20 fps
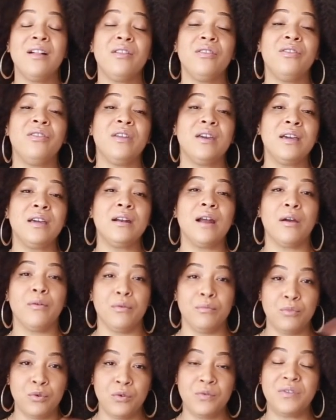Then I
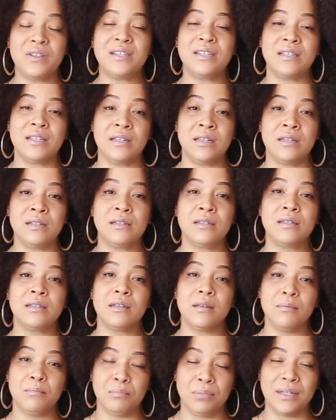removed the seeds,
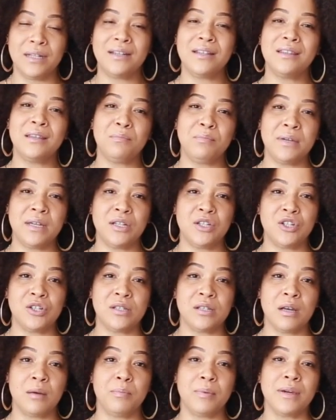blended the peaches
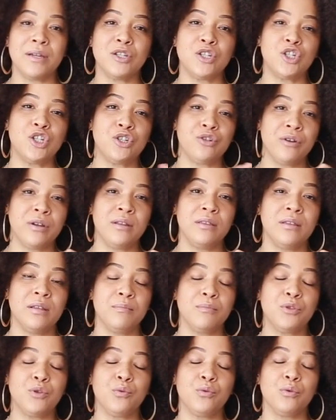up, and strained them
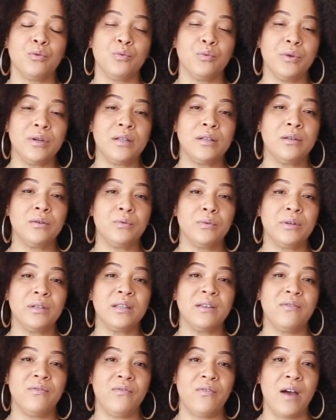through a really, really
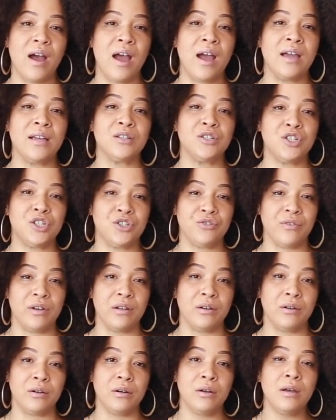fine
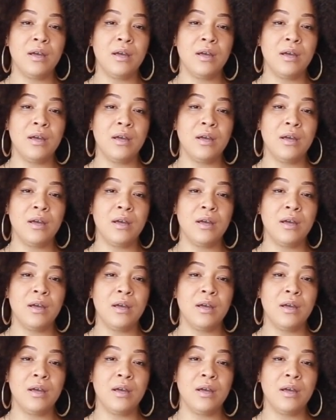strainer.